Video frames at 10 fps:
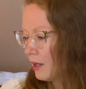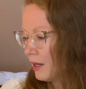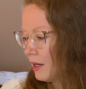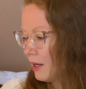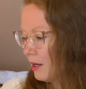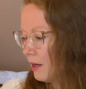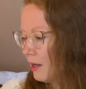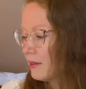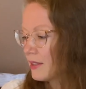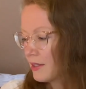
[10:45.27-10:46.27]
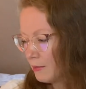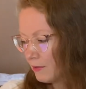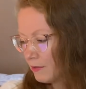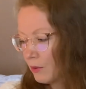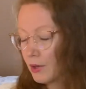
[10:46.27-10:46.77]
as I said
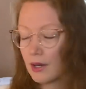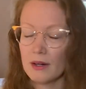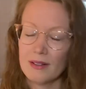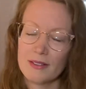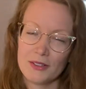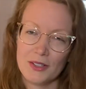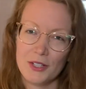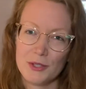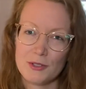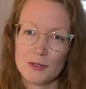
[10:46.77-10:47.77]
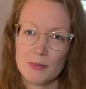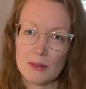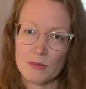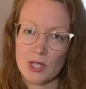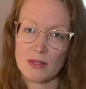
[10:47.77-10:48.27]
before, you know, just be
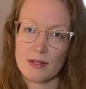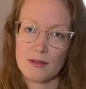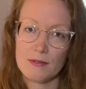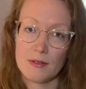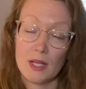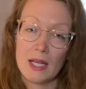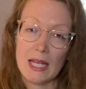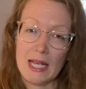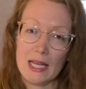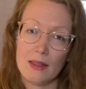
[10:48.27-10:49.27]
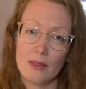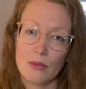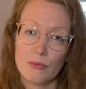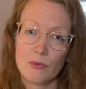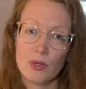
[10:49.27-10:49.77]
objective and
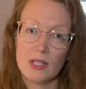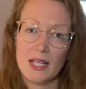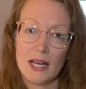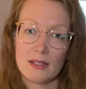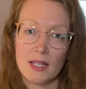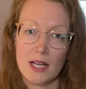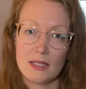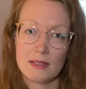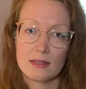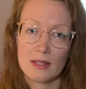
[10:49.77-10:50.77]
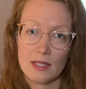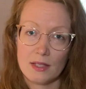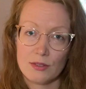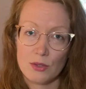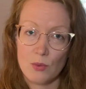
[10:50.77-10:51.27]
really analyze the
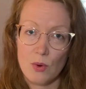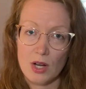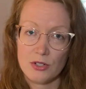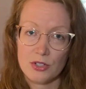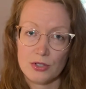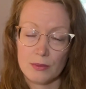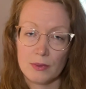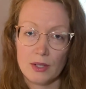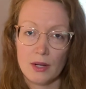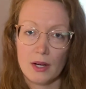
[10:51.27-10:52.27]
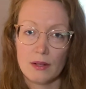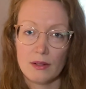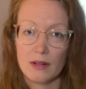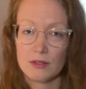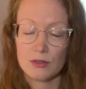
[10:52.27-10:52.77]
things that you watch. You know, you
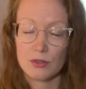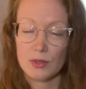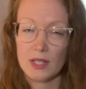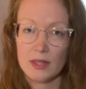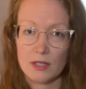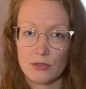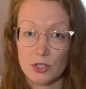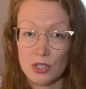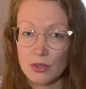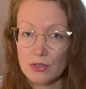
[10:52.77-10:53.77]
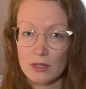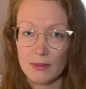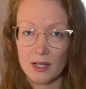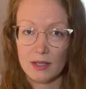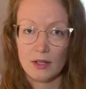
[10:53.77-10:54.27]
have to screen things for children,
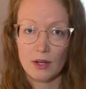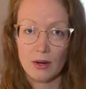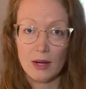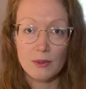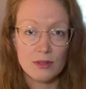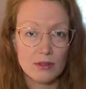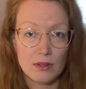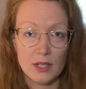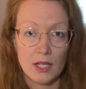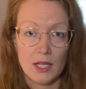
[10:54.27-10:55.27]
but, you know, I always look